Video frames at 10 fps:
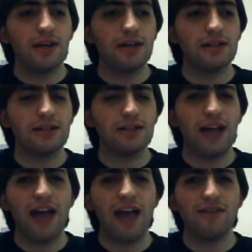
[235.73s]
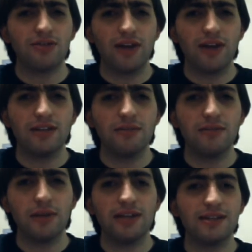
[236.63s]
I haven't tried it,
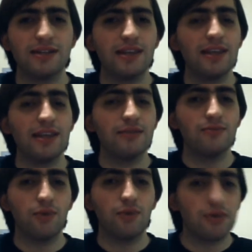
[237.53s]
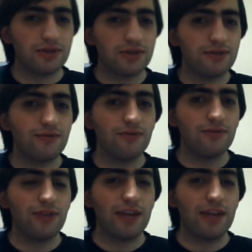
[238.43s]
but they said that it works
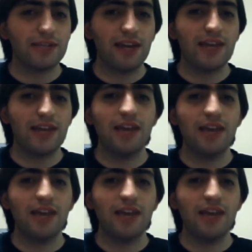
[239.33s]
for games like